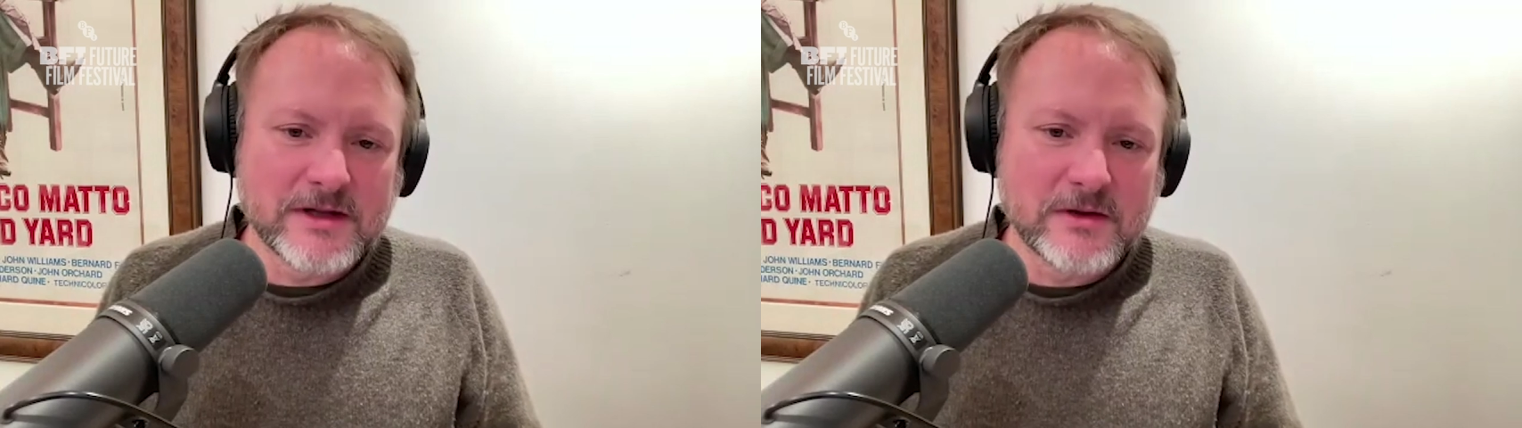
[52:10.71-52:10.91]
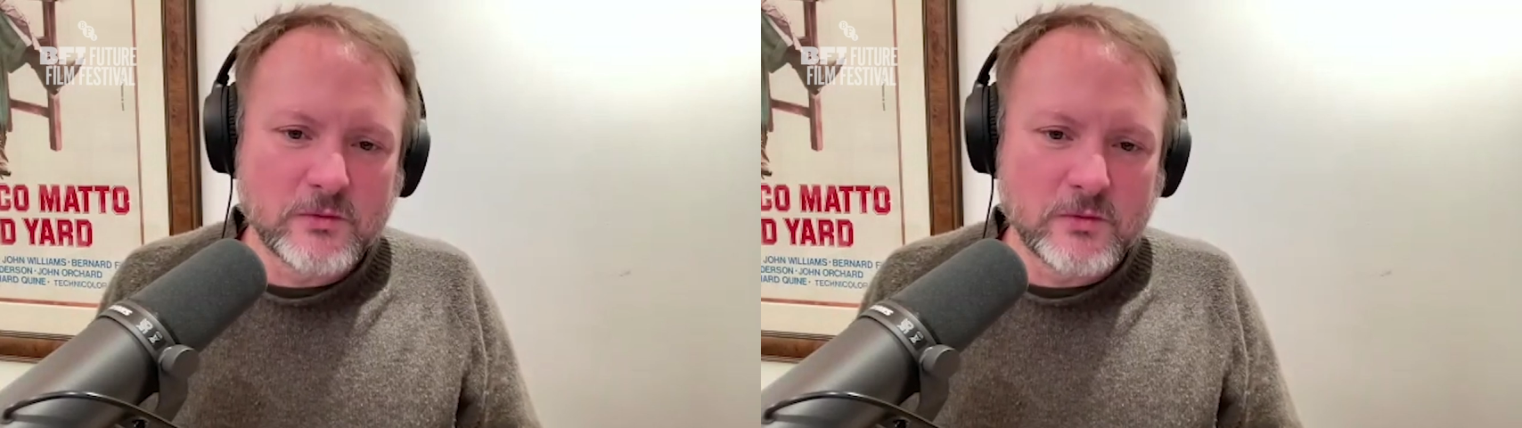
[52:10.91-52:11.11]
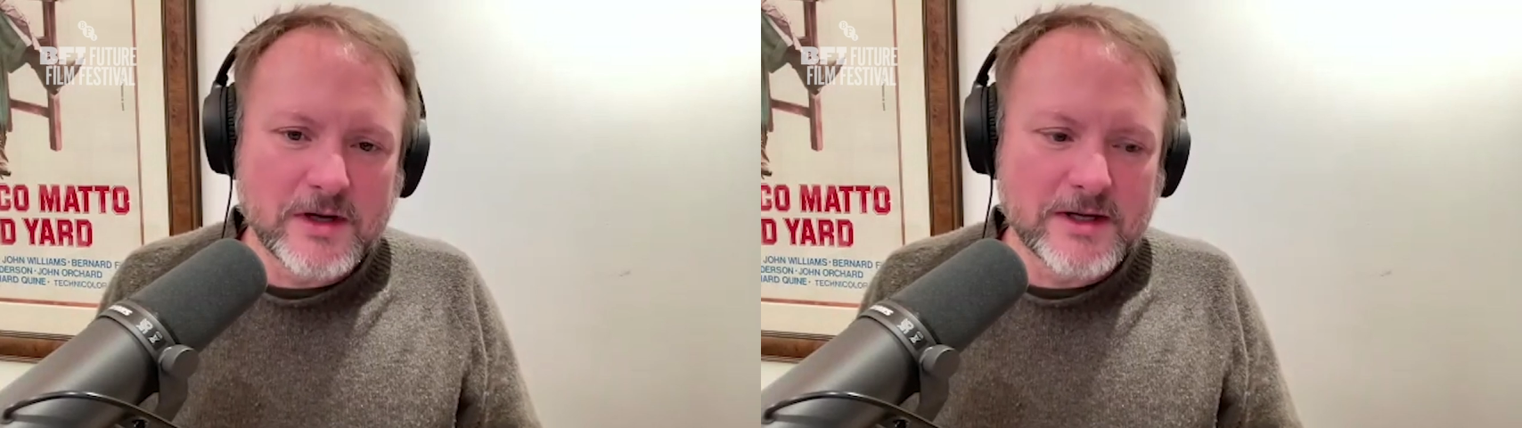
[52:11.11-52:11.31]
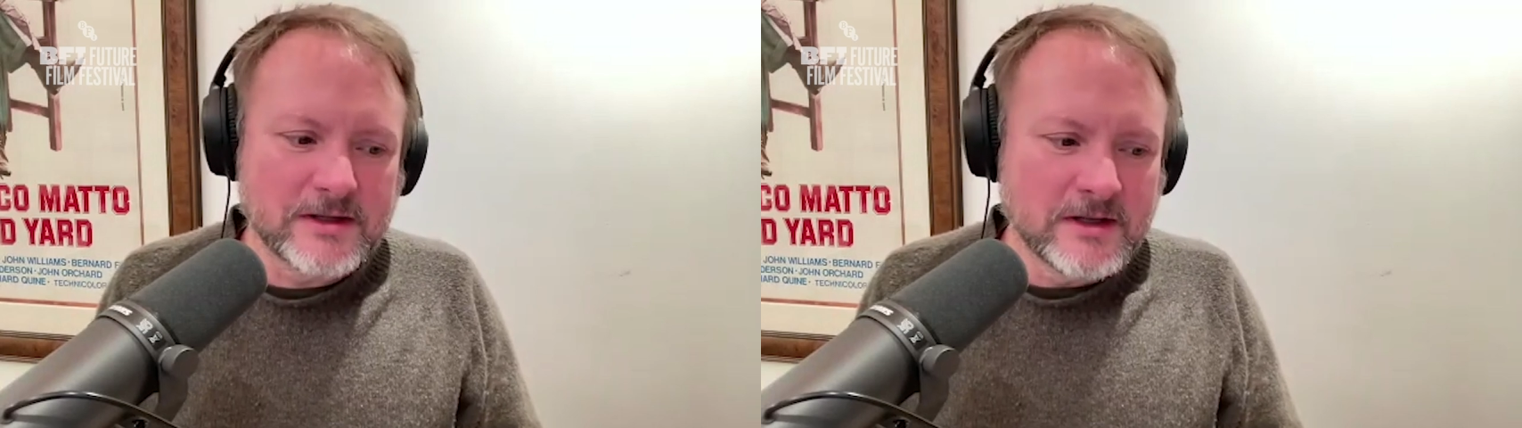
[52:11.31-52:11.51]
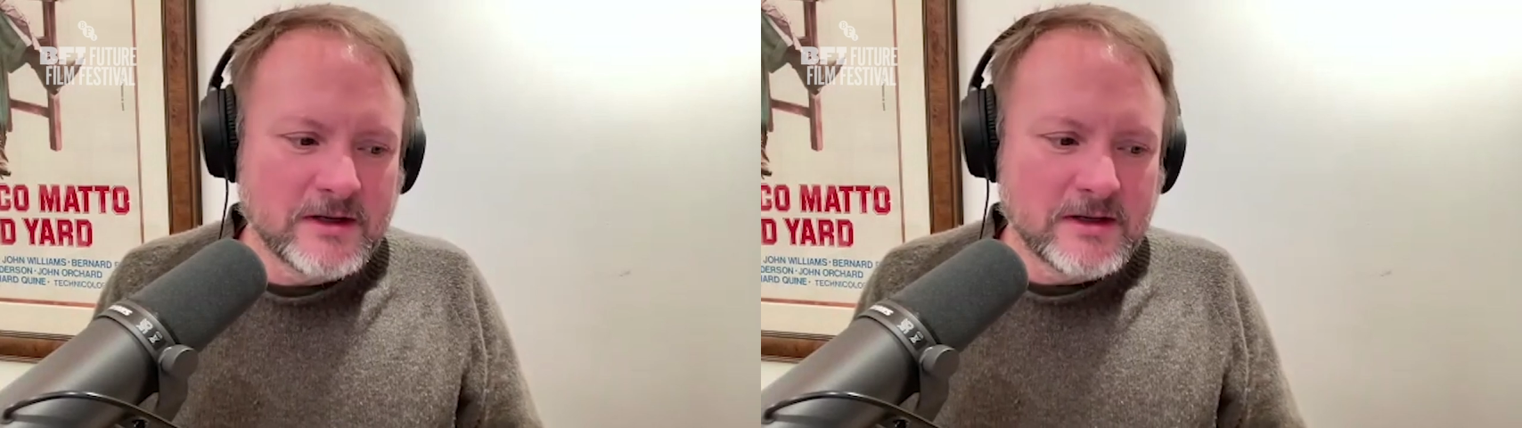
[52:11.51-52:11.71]
and what
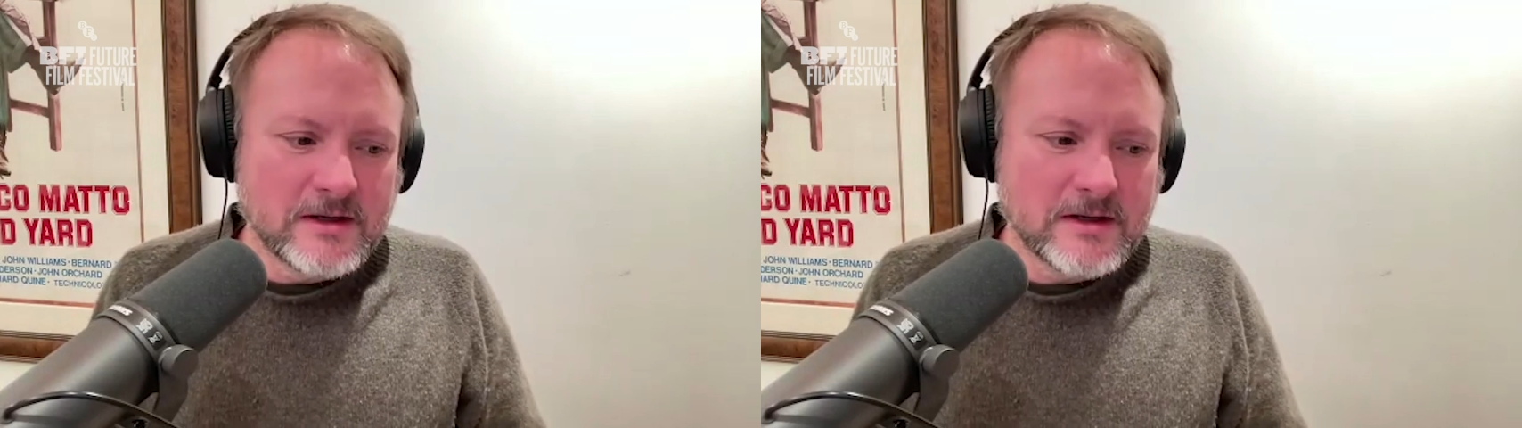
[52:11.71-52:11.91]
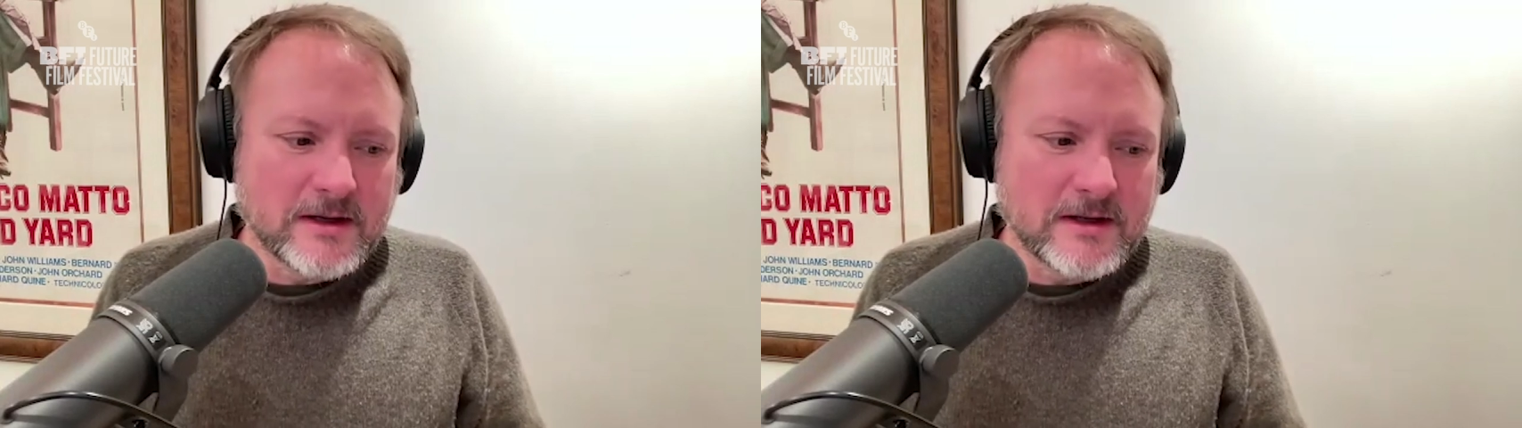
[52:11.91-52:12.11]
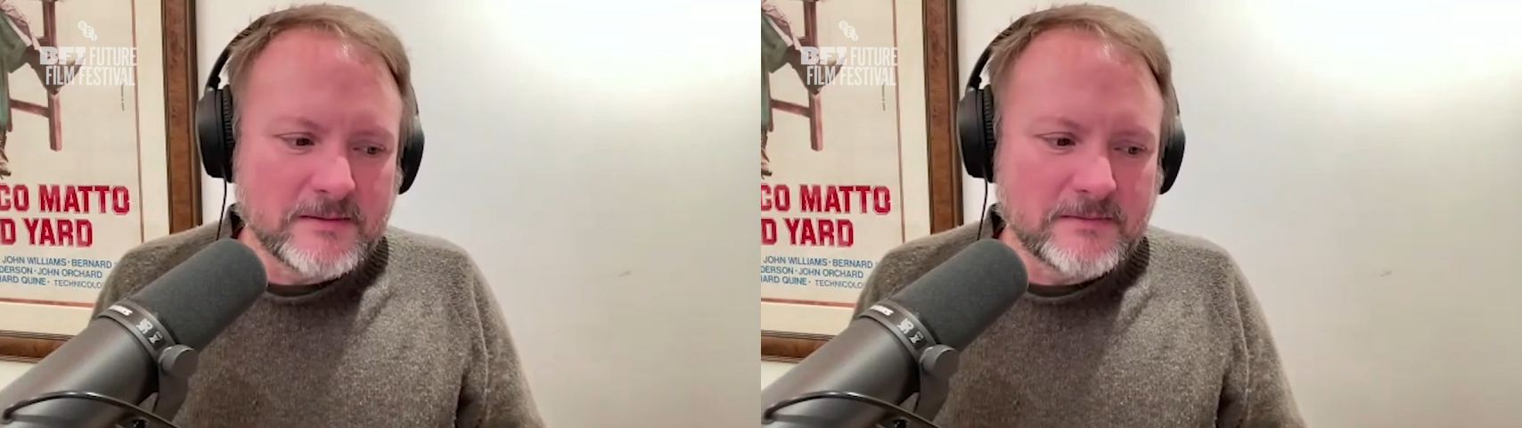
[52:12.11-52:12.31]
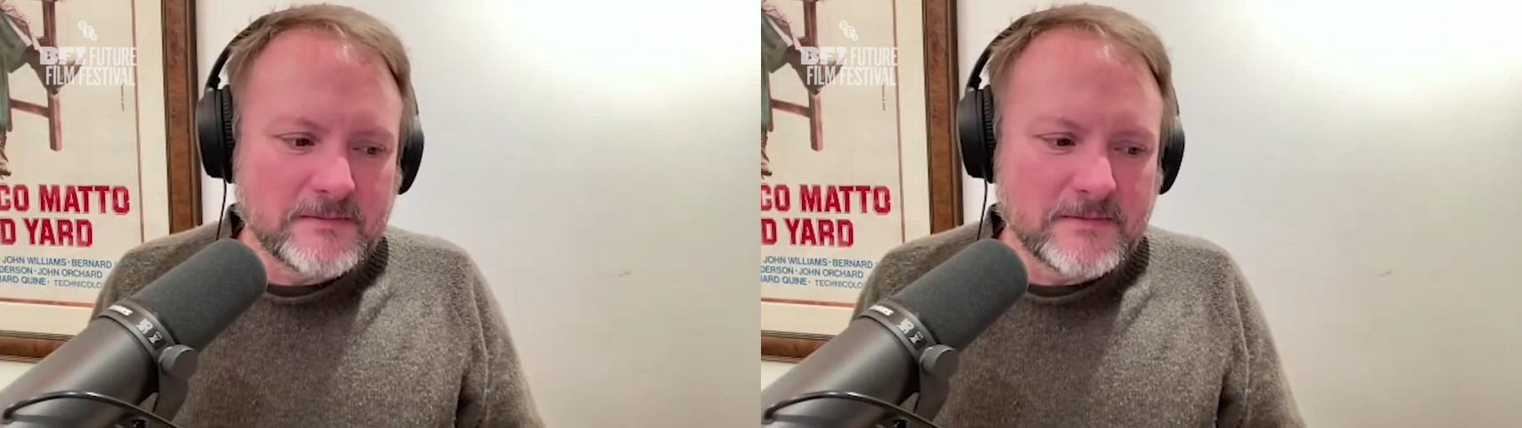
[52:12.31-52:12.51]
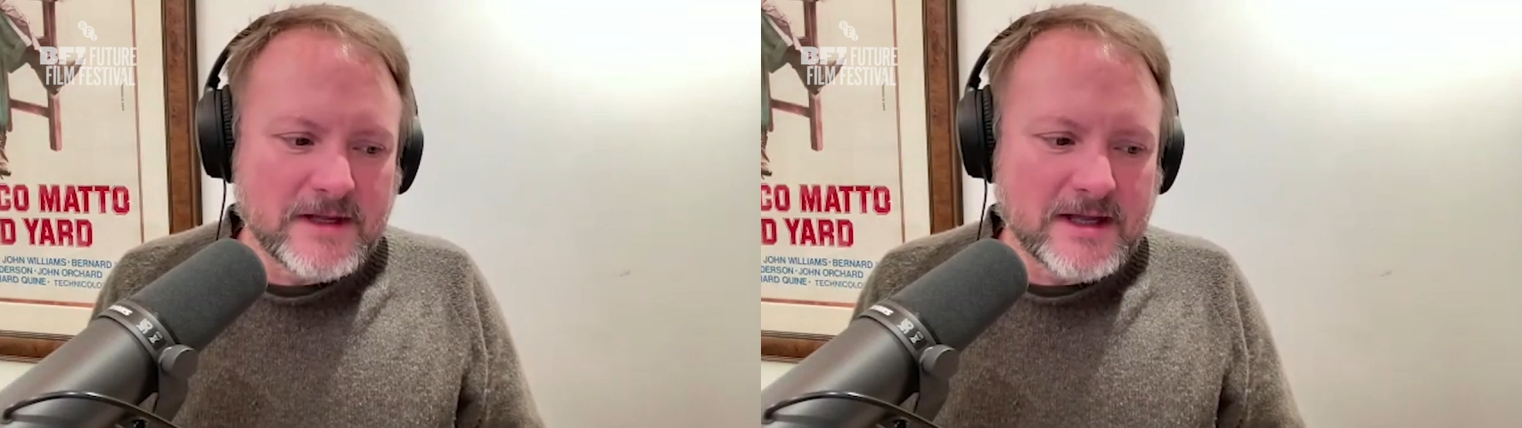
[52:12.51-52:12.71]
um,